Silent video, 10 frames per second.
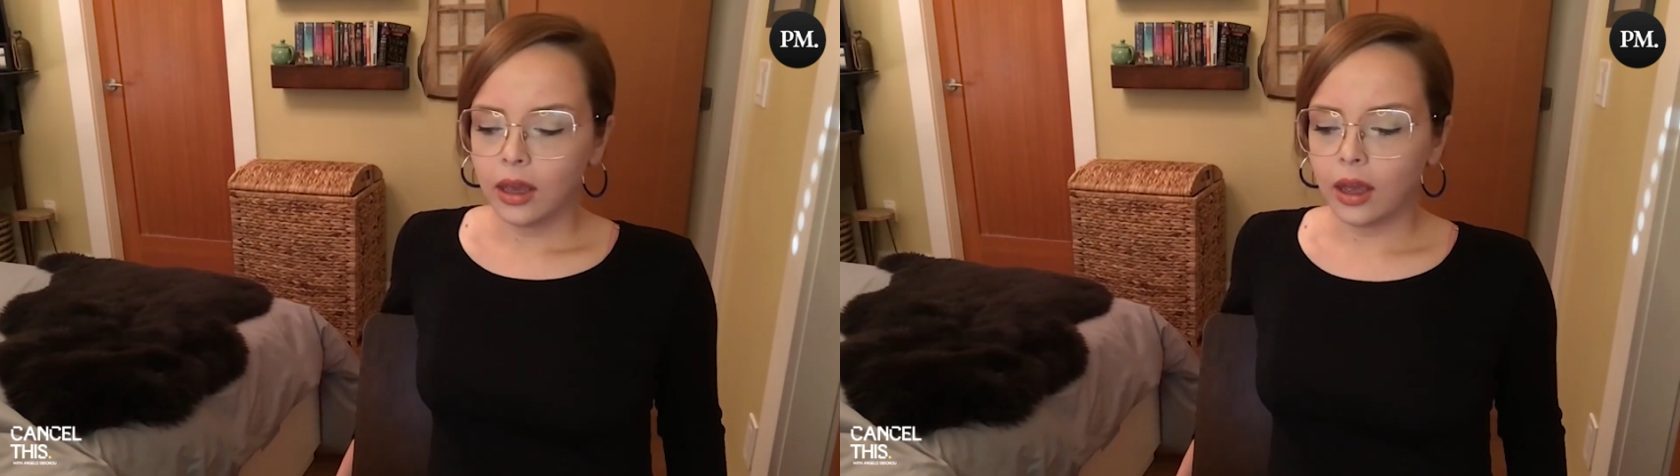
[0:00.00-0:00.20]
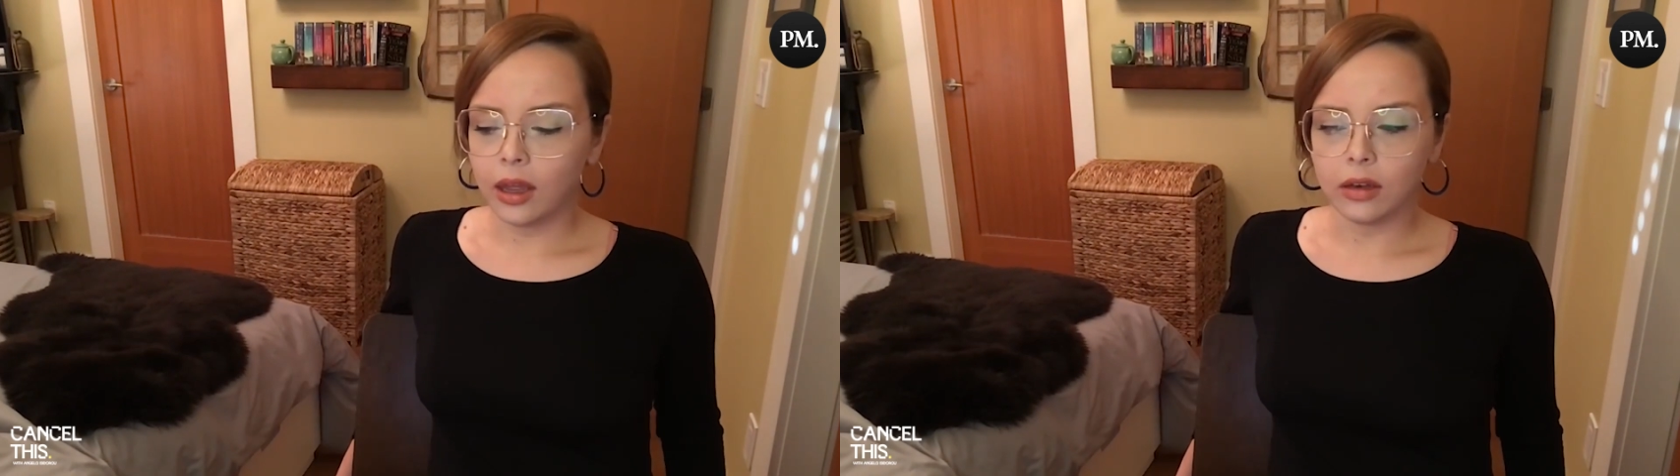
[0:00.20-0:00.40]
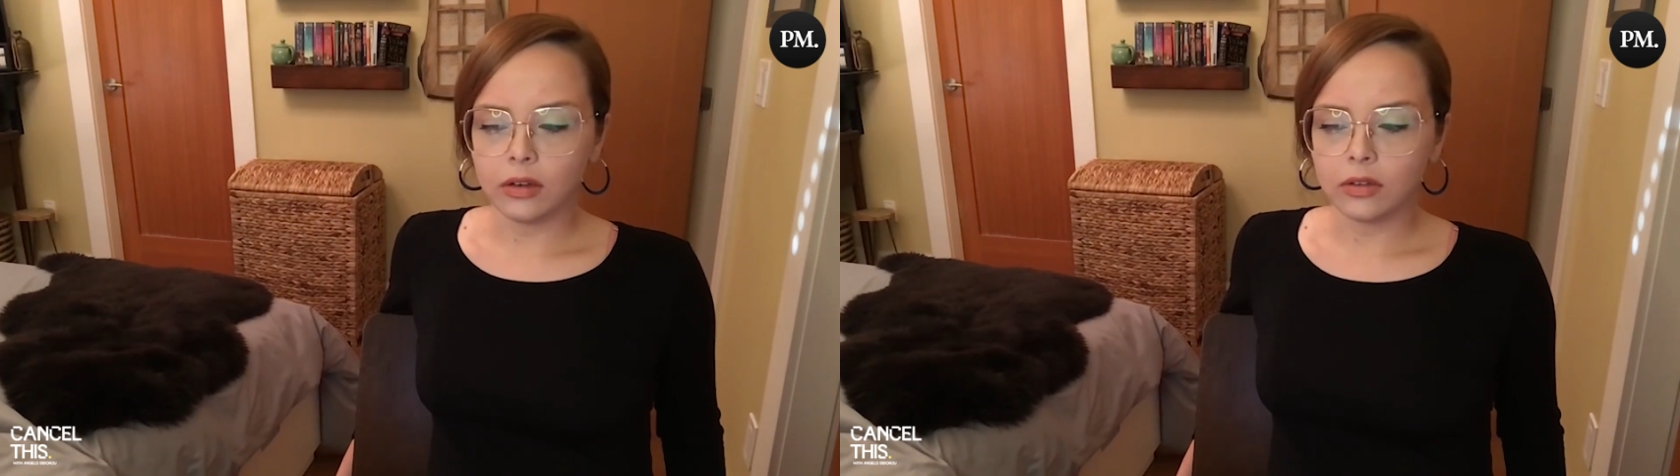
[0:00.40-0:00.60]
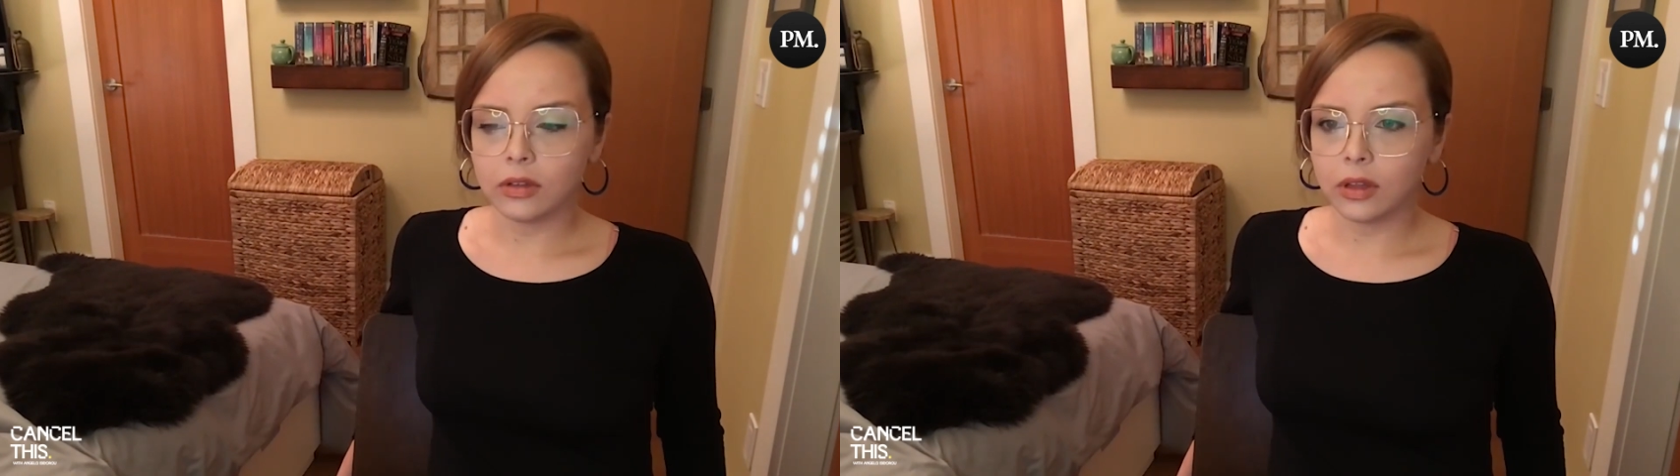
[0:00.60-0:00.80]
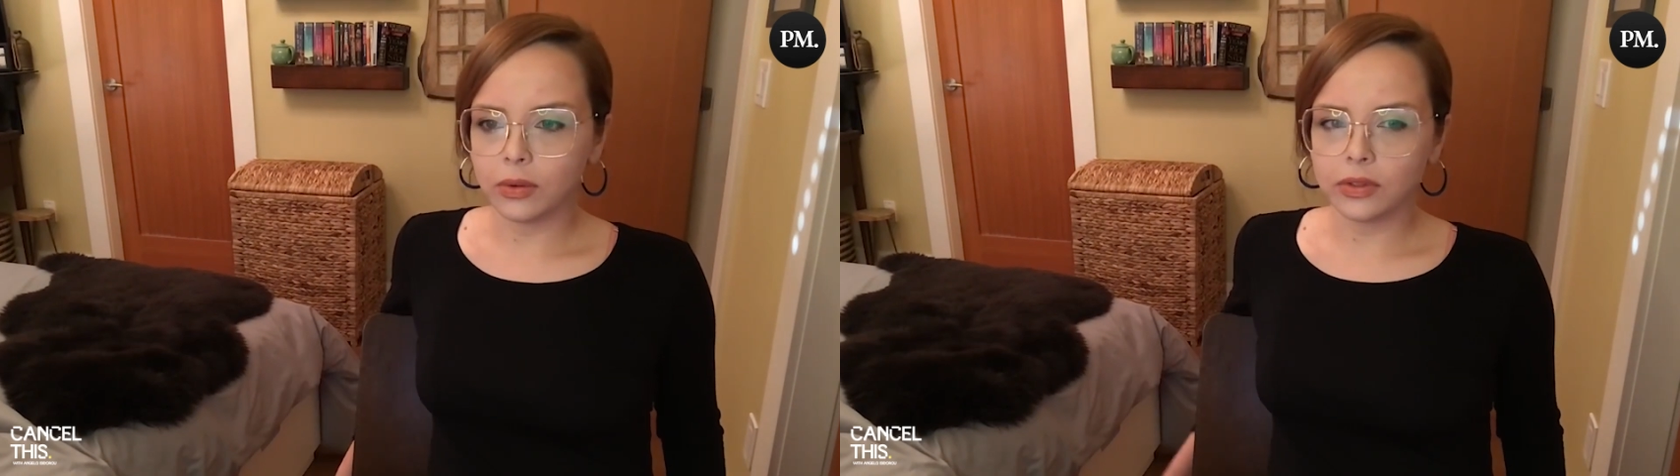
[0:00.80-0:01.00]
and
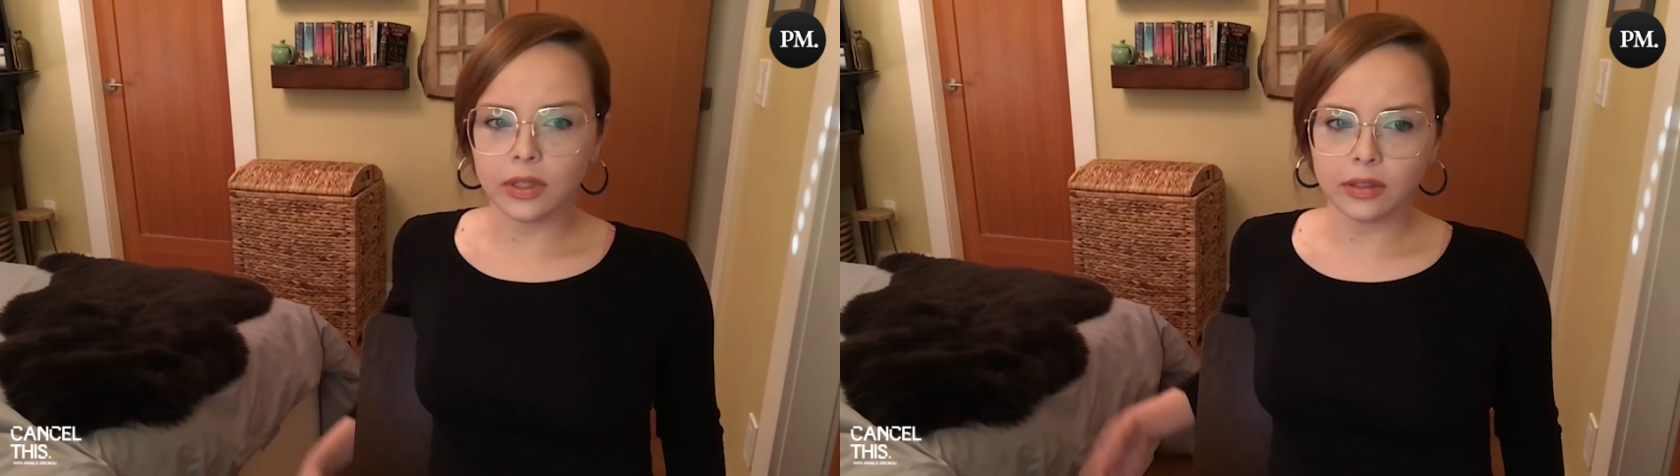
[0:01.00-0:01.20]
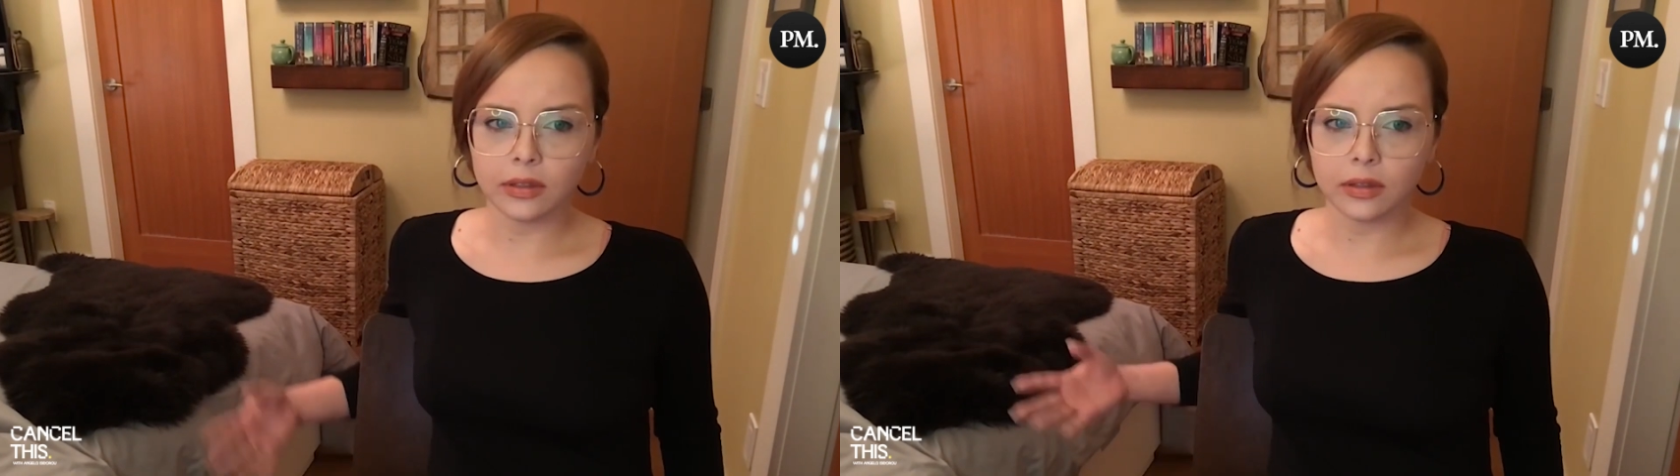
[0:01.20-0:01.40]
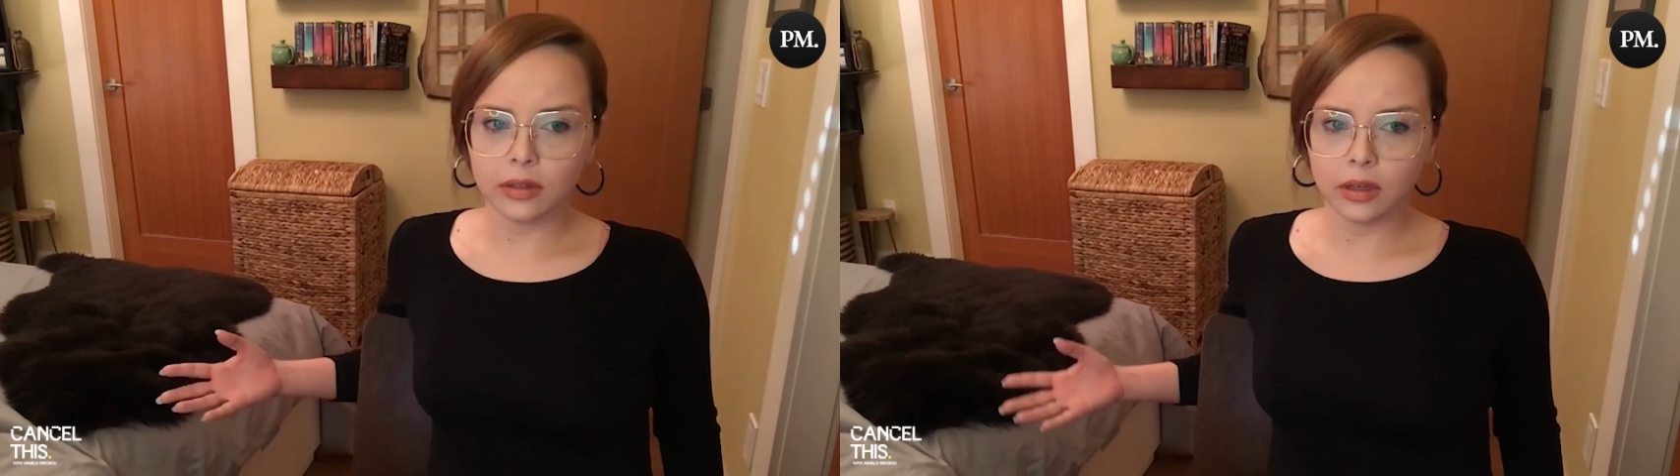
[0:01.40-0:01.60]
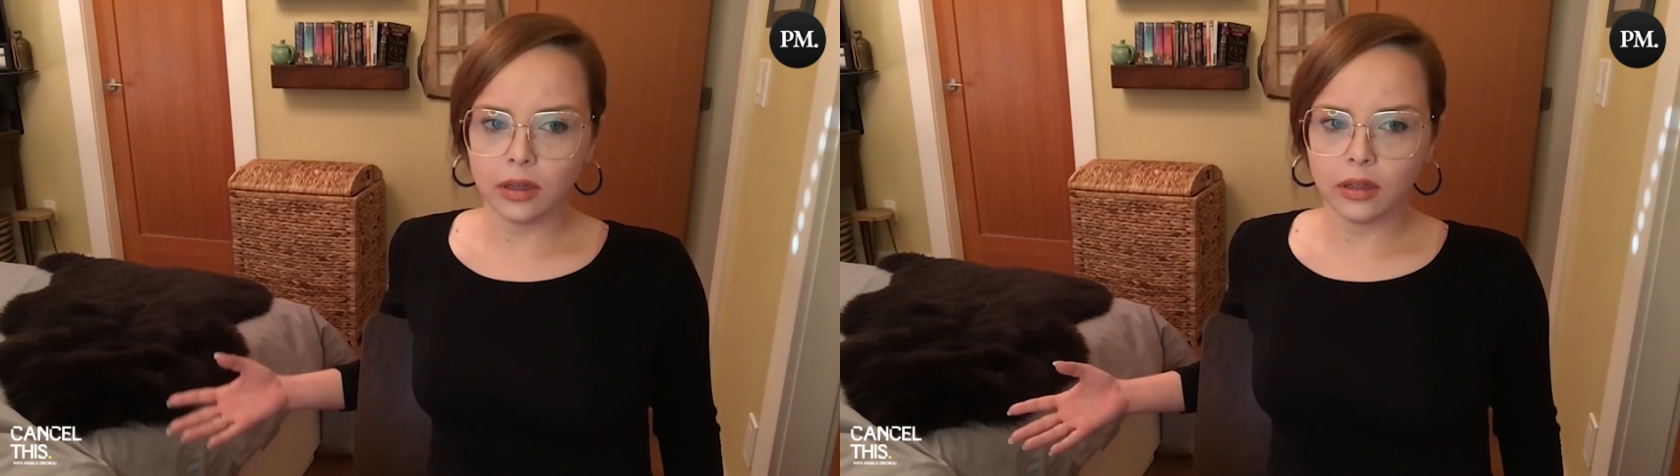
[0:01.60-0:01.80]
there was this